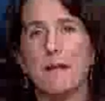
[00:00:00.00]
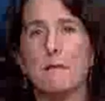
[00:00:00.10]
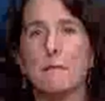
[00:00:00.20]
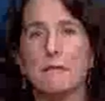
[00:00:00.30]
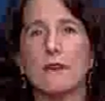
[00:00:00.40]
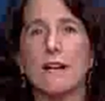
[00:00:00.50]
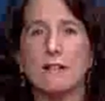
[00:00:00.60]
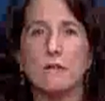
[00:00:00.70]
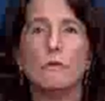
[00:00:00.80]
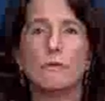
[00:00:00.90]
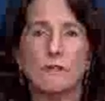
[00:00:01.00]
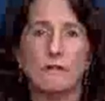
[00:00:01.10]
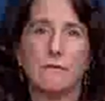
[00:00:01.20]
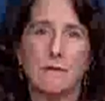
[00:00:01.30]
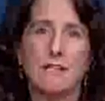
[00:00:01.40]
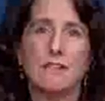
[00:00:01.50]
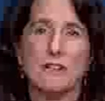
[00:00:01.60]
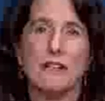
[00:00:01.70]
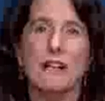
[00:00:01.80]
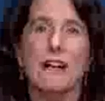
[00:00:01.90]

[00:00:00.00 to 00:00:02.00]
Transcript: that will provide useful information